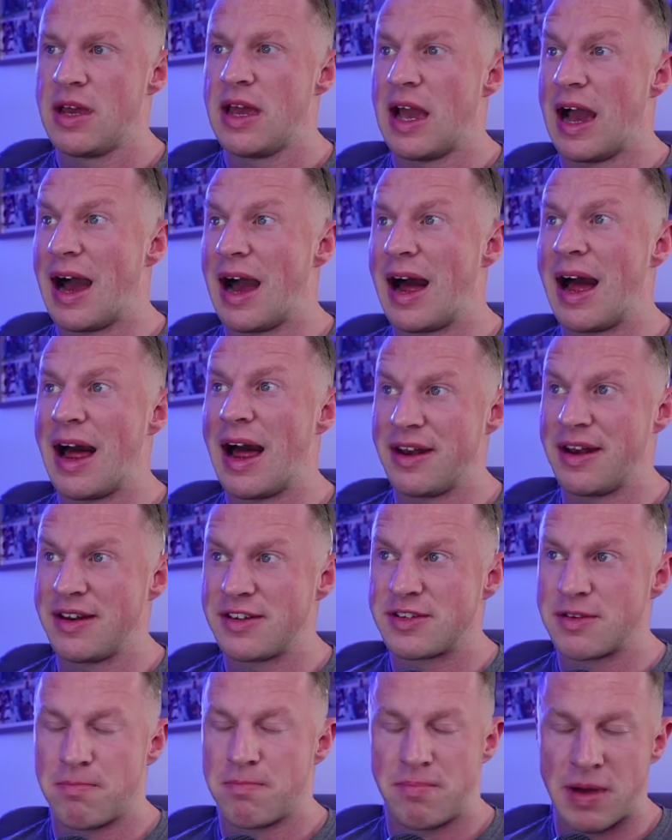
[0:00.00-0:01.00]
And
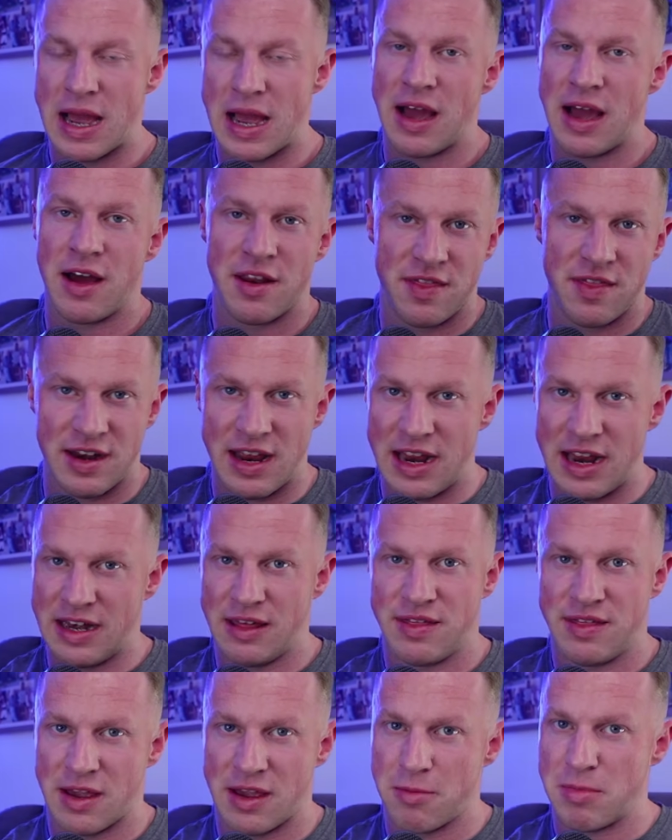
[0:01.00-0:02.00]
better than
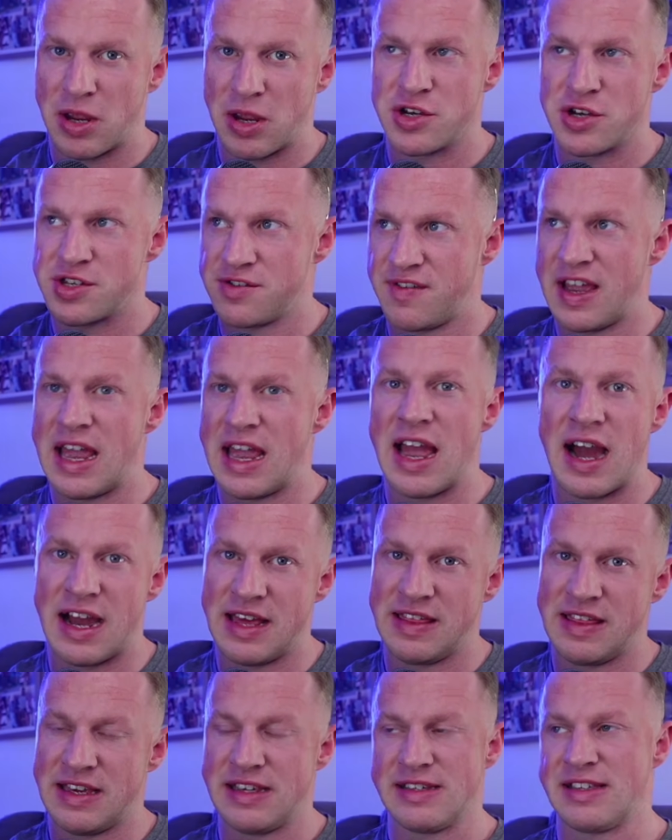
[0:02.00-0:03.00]
anything, because of AI
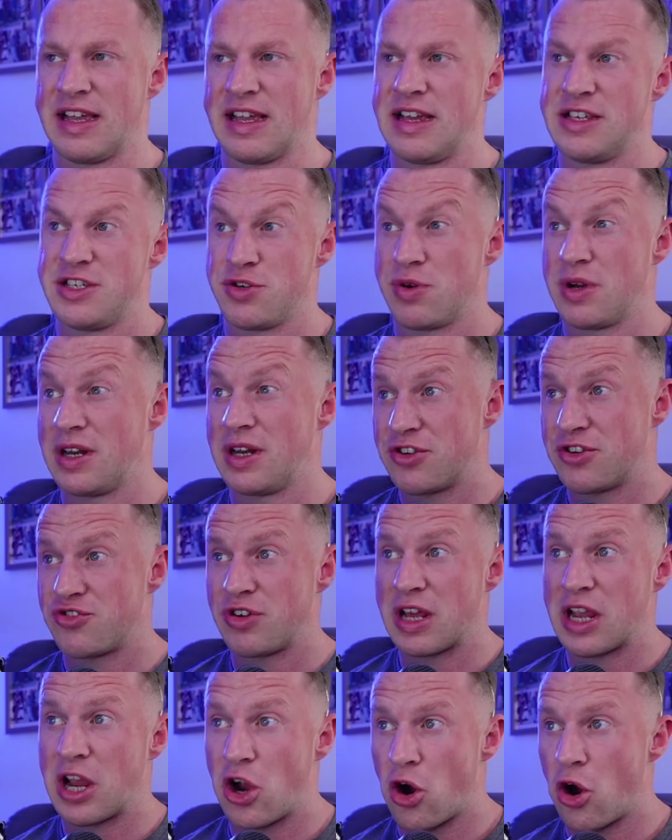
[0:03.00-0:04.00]
these days, you can
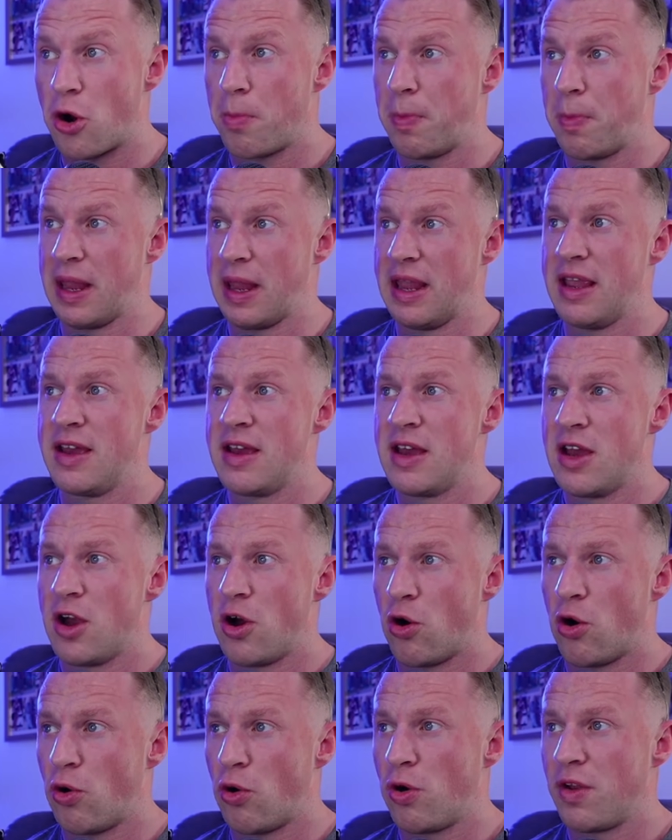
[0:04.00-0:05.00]
literally copy
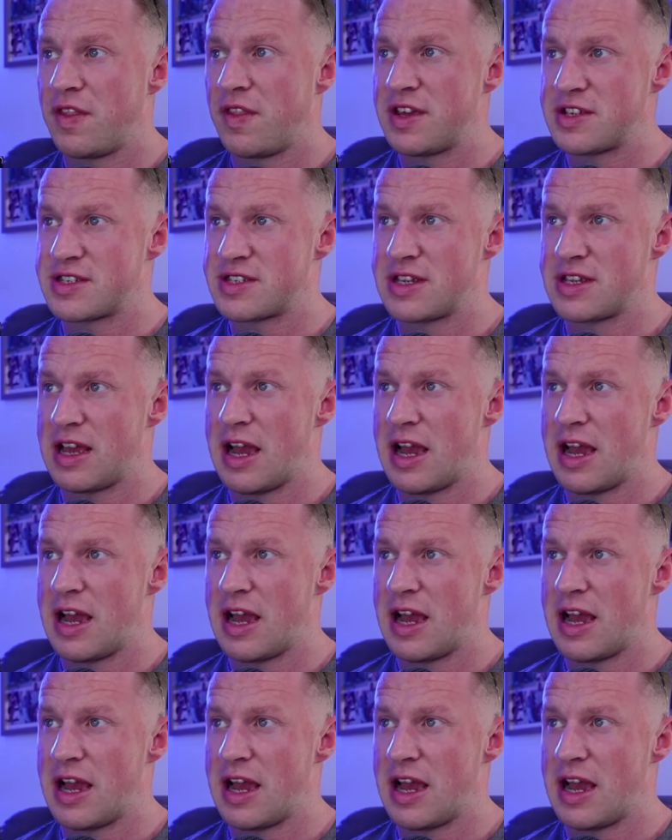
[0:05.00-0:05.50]
all this